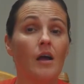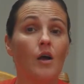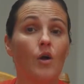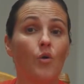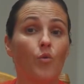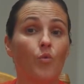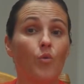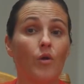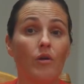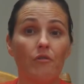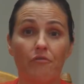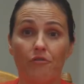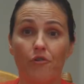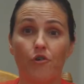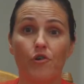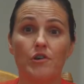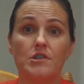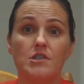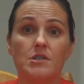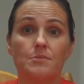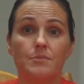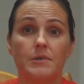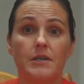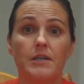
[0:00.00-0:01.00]

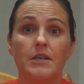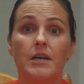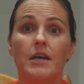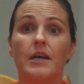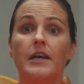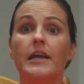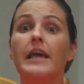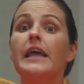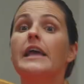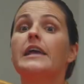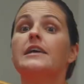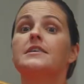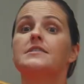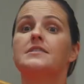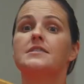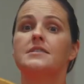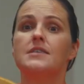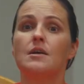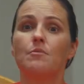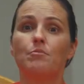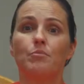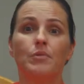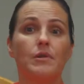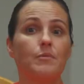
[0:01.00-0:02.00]
Reinforcement is
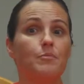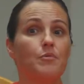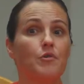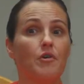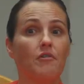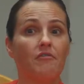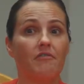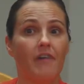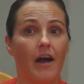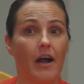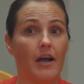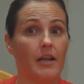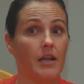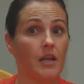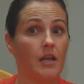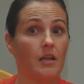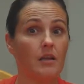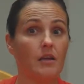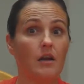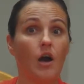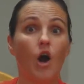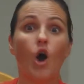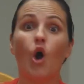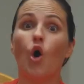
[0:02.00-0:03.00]
simply providing
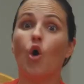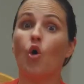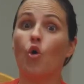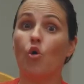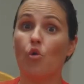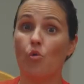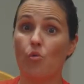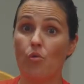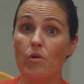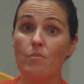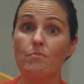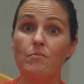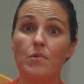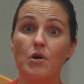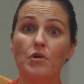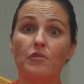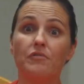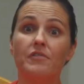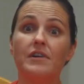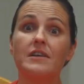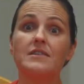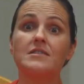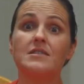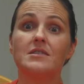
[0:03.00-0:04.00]
or
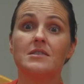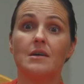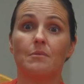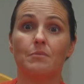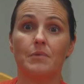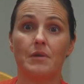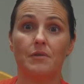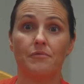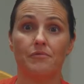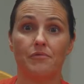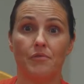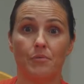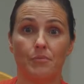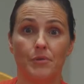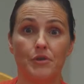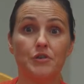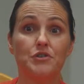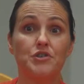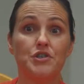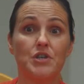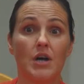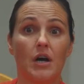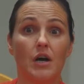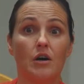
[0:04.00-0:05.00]
removing something from your
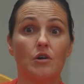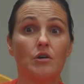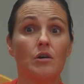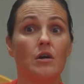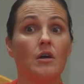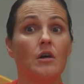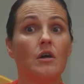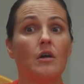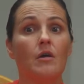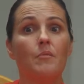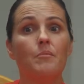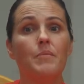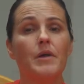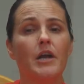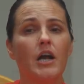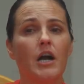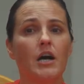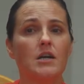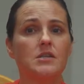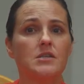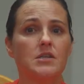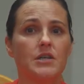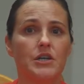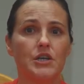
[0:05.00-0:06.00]
child
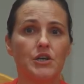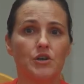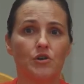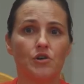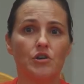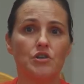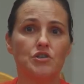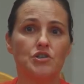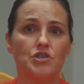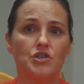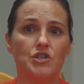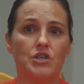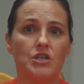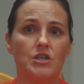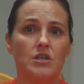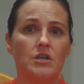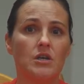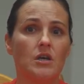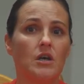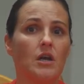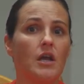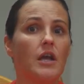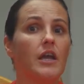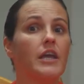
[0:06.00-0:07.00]
because he or she
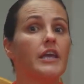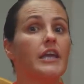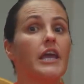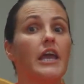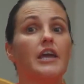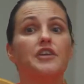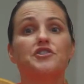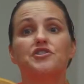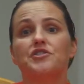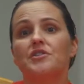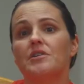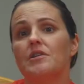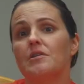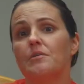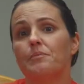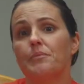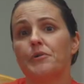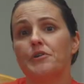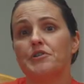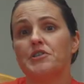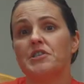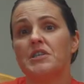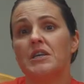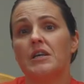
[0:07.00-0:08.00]
engaged in a
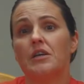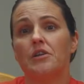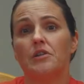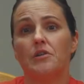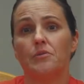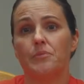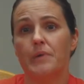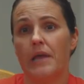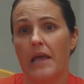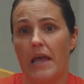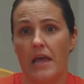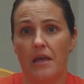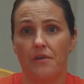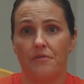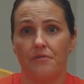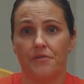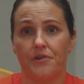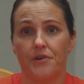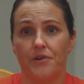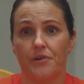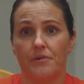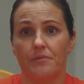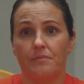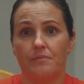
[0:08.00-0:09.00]
particular
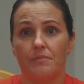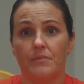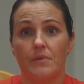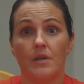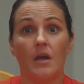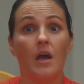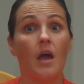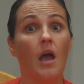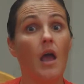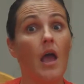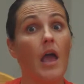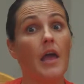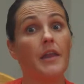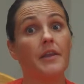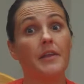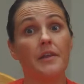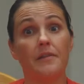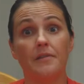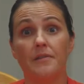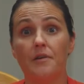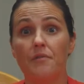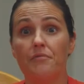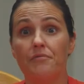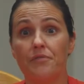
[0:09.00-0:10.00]
behavior. And
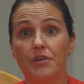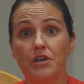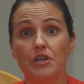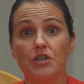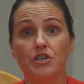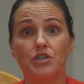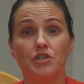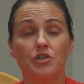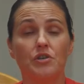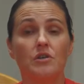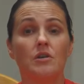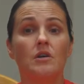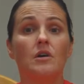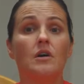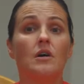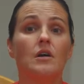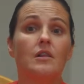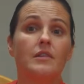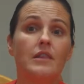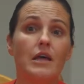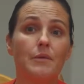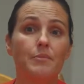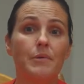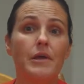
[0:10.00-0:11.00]
in the future,
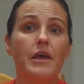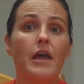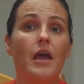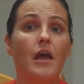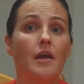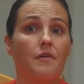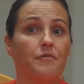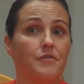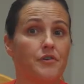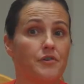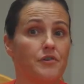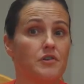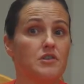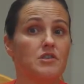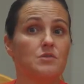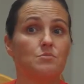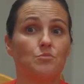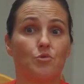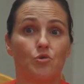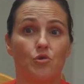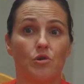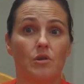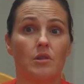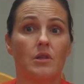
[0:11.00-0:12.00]
that behavior is
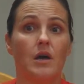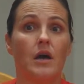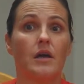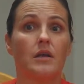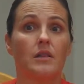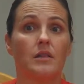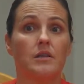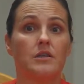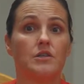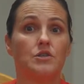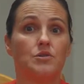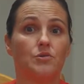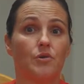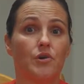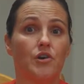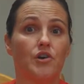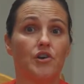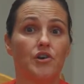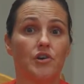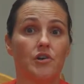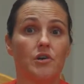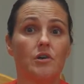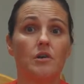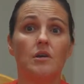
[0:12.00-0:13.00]
more likely to
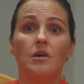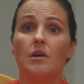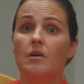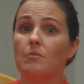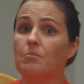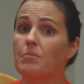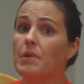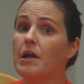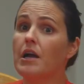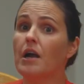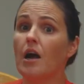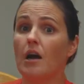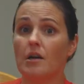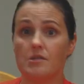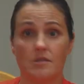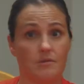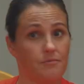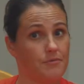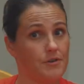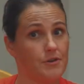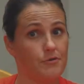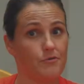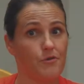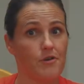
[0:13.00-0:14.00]
occur because of
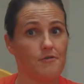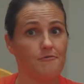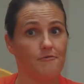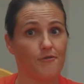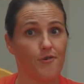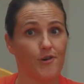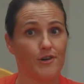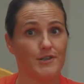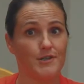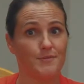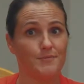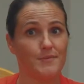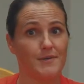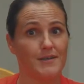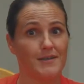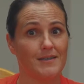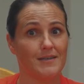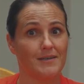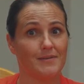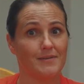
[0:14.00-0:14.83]
the reinforcement.